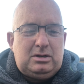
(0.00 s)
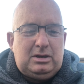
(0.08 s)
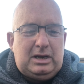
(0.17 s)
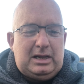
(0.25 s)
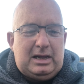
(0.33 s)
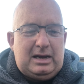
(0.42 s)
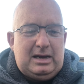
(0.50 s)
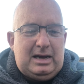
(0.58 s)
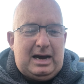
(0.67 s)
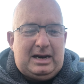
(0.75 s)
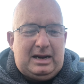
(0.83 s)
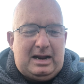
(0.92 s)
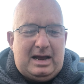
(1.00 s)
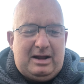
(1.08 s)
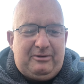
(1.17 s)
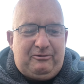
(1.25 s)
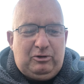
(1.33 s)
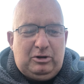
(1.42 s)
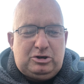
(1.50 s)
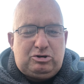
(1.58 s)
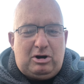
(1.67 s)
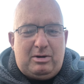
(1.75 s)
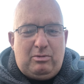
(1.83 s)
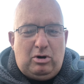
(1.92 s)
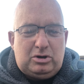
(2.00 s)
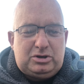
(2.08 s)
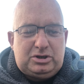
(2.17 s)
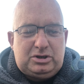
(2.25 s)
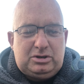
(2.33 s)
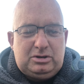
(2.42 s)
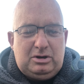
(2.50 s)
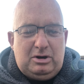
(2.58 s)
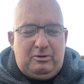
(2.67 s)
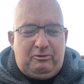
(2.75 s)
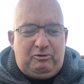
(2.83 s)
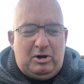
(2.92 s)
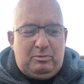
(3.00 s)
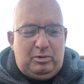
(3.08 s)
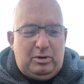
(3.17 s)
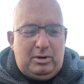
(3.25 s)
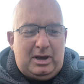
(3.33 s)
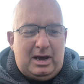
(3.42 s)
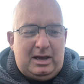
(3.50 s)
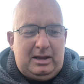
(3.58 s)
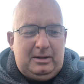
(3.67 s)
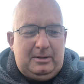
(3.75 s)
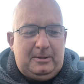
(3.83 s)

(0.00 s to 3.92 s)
Leela had a handful of dry moss. Fred blew again.